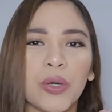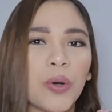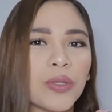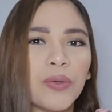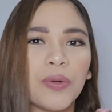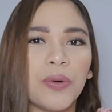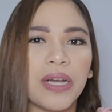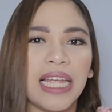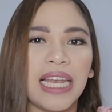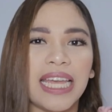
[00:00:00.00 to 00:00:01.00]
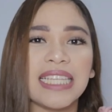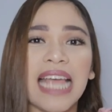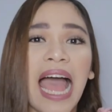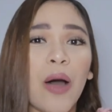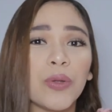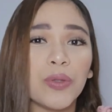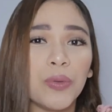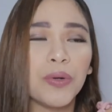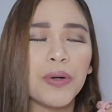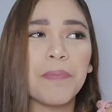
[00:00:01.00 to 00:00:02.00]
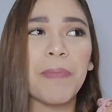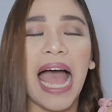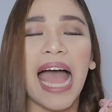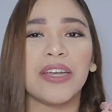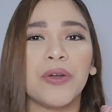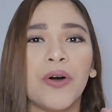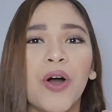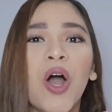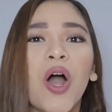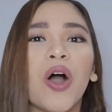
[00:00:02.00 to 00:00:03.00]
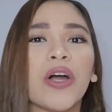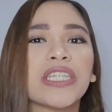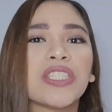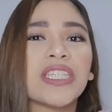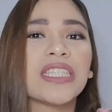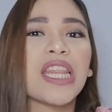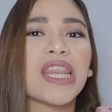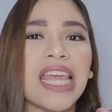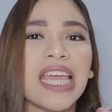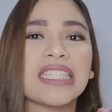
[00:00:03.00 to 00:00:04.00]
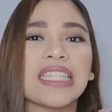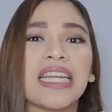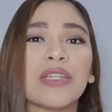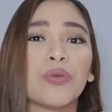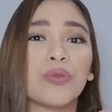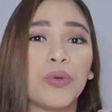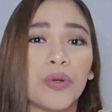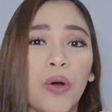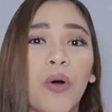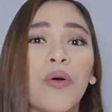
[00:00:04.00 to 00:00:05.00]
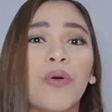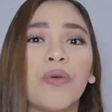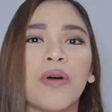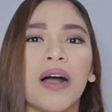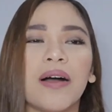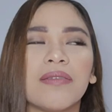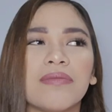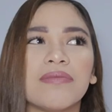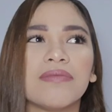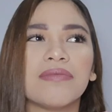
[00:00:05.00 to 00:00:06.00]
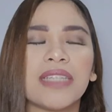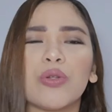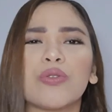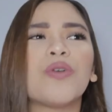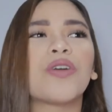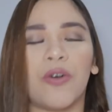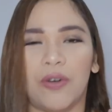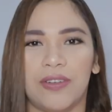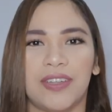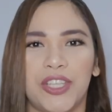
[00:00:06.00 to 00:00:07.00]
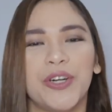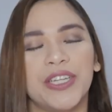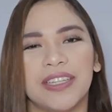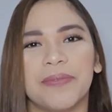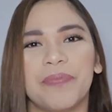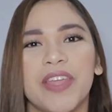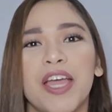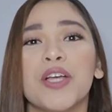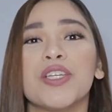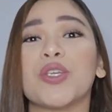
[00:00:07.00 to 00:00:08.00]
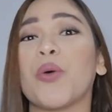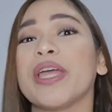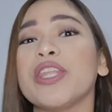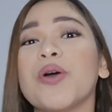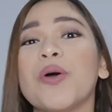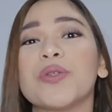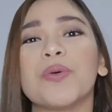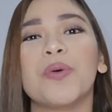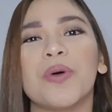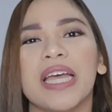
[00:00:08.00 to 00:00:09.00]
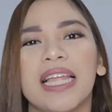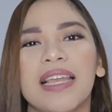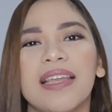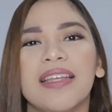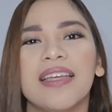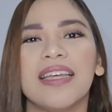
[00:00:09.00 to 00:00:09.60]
go to Google is how to, paano, or certain things na nagtuturo kung nagtuturo. Yon. So when you go to Google,